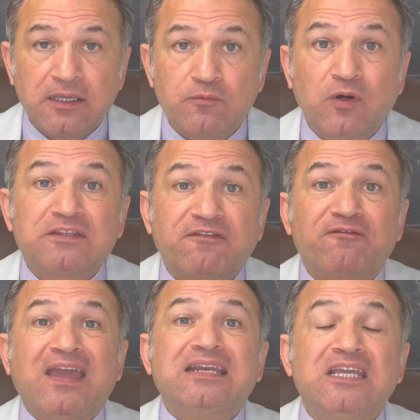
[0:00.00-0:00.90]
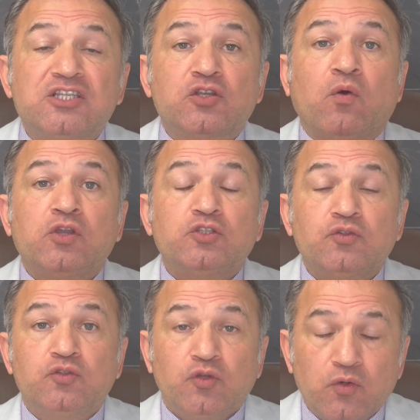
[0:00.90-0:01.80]
what Fed is going to
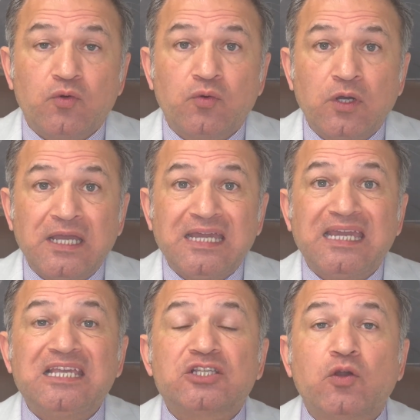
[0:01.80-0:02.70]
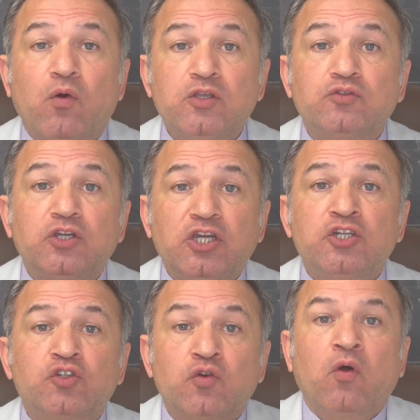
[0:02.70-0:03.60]
do is going to
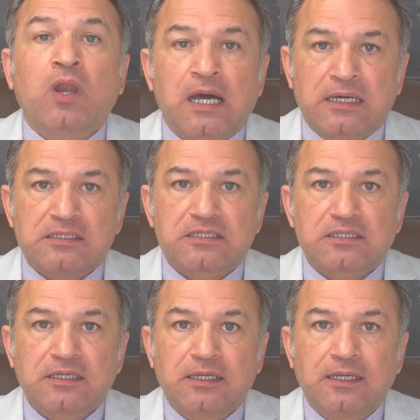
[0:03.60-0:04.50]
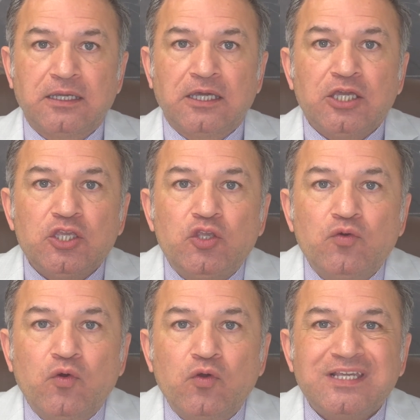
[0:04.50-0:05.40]
control us.
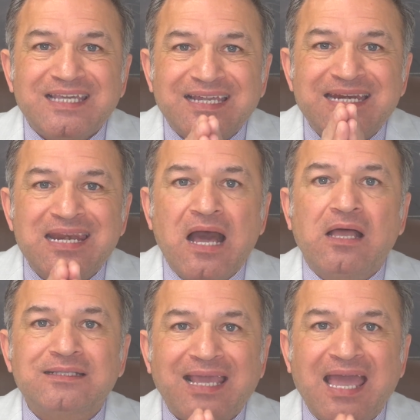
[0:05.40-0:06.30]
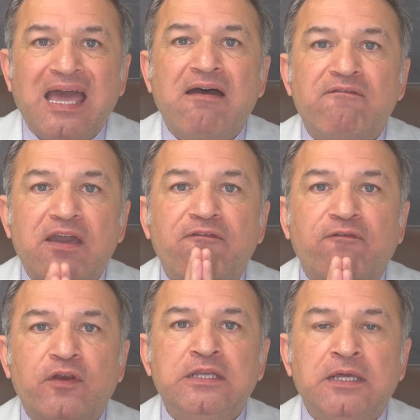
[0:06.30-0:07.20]
You cannot have a
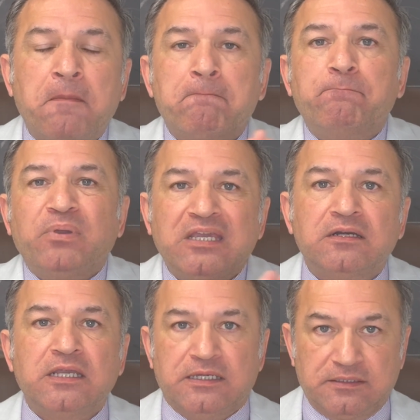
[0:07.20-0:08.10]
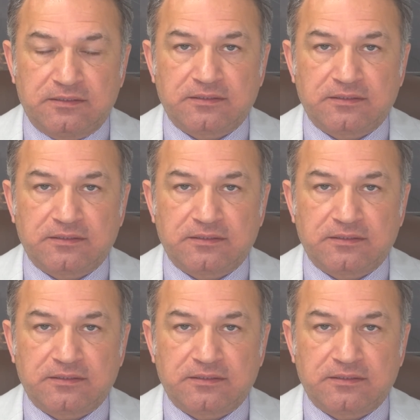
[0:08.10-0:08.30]
freedom, period.